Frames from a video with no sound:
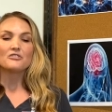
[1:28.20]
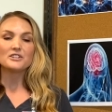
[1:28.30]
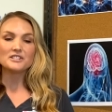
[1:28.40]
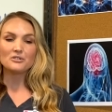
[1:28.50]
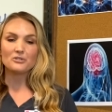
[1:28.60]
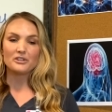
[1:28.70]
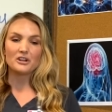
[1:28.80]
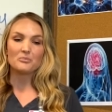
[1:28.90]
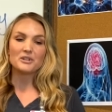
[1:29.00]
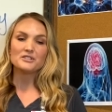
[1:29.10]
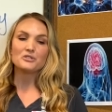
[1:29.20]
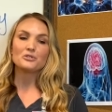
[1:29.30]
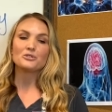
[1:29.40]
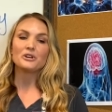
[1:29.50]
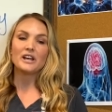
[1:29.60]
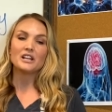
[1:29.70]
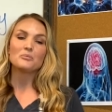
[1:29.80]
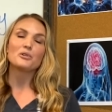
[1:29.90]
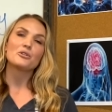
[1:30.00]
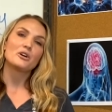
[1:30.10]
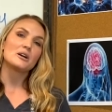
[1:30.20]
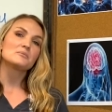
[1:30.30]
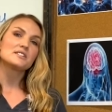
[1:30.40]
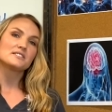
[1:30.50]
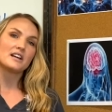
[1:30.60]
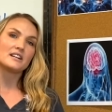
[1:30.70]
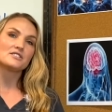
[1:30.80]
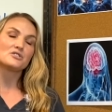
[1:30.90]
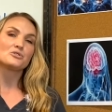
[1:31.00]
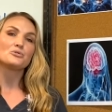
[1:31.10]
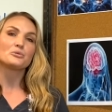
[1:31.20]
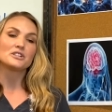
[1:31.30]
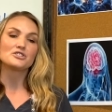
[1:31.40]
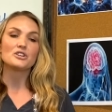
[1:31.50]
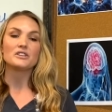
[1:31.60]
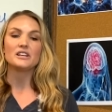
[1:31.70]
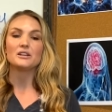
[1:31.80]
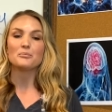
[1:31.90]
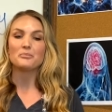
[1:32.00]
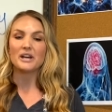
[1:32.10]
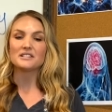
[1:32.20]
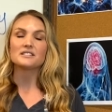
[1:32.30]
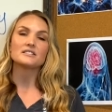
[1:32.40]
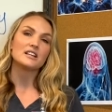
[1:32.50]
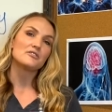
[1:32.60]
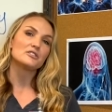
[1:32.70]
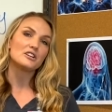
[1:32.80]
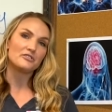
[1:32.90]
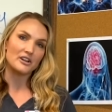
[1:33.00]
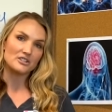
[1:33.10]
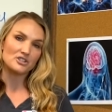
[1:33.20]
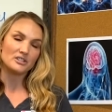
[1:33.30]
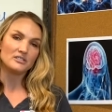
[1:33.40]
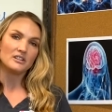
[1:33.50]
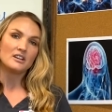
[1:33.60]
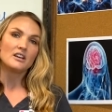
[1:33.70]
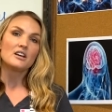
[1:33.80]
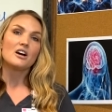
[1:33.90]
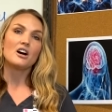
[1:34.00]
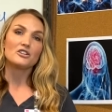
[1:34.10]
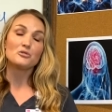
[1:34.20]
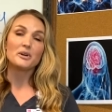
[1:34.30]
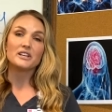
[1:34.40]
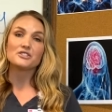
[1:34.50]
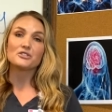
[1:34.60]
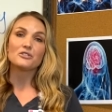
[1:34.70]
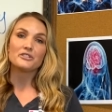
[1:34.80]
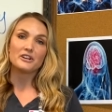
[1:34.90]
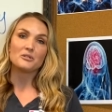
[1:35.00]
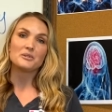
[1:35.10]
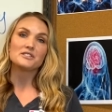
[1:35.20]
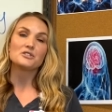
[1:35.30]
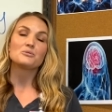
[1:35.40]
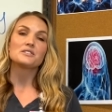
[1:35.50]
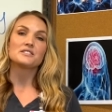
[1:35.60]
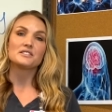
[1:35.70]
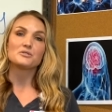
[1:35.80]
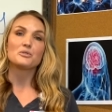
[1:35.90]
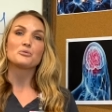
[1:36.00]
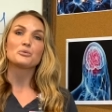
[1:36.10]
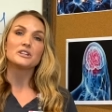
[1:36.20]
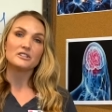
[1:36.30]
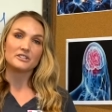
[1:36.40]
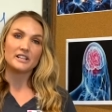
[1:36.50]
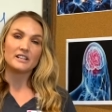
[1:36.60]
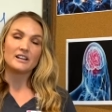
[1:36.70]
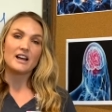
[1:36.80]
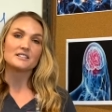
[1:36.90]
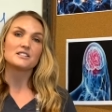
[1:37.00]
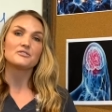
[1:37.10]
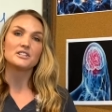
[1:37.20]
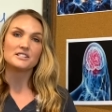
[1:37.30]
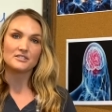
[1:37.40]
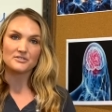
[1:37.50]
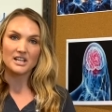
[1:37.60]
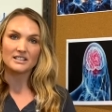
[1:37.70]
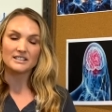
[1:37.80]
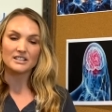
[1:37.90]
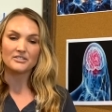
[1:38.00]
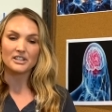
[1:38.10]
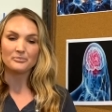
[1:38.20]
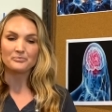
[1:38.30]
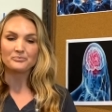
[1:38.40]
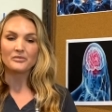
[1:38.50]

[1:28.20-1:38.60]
physical therapists who create a program designed to reach the best level of function, occupational therapists who assist with relearning activities of daily living.